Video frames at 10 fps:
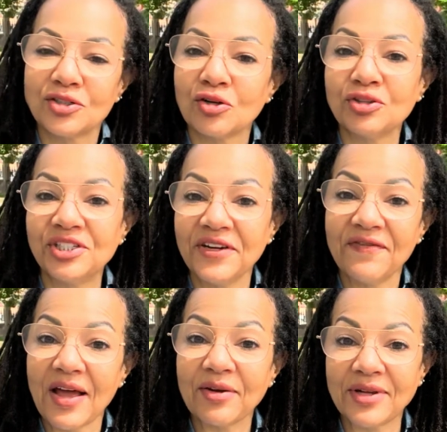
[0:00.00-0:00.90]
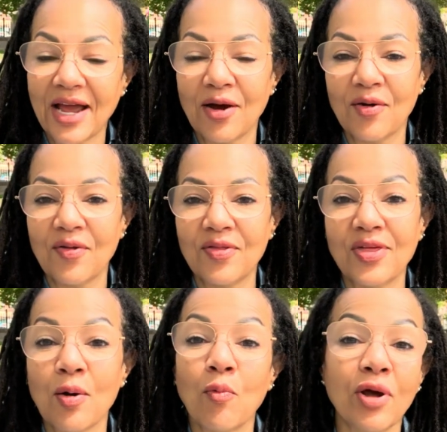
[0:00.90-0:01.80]
So she found out
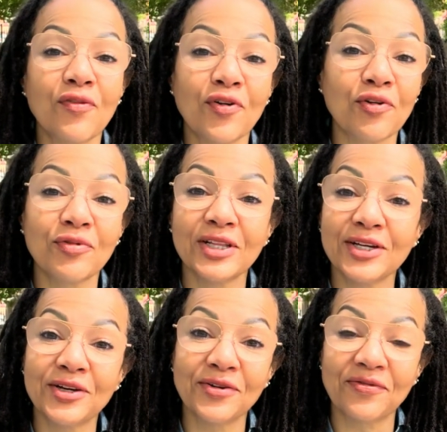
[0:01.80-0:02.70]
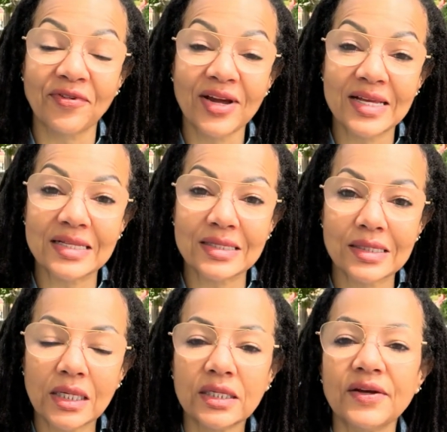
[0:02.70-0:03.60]
that one of her really good friends
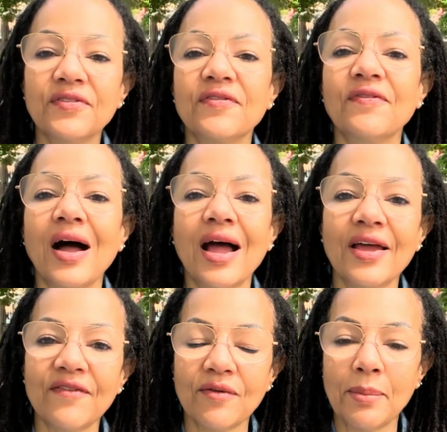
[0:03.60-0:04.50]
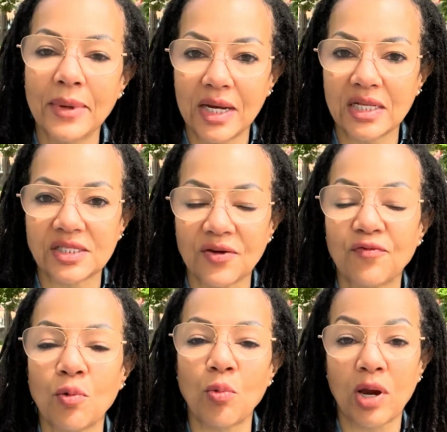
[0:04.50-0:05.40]
lived 5 minutes
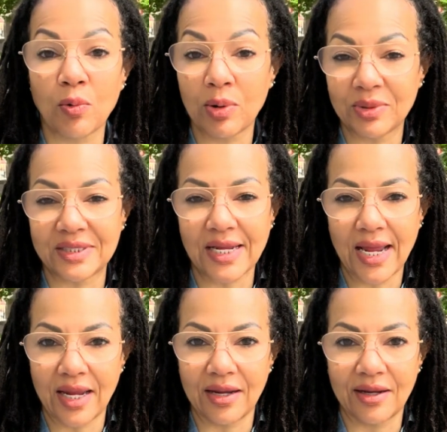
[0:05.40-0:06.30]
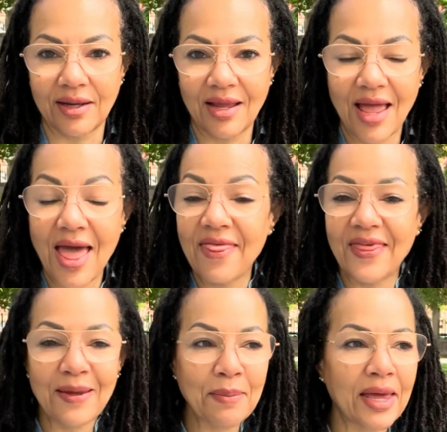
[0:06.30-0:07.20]
from where we were staying. And
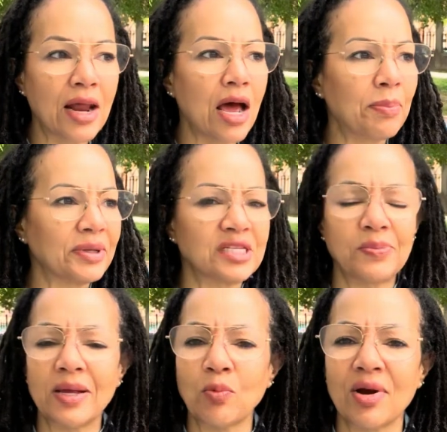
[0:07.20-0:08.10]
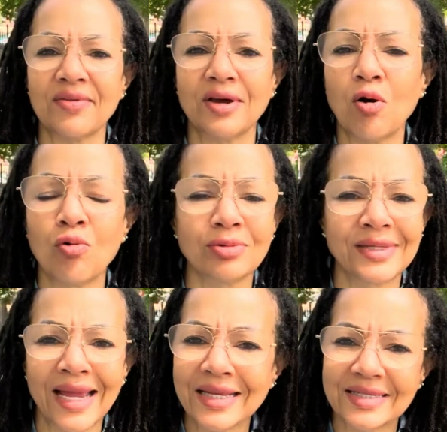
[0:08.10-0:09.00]
they met up and spent one of the whole
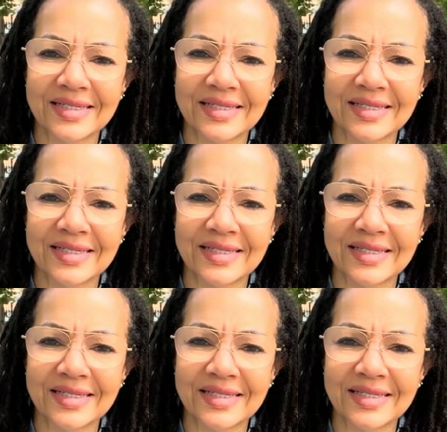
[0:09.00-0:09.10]
days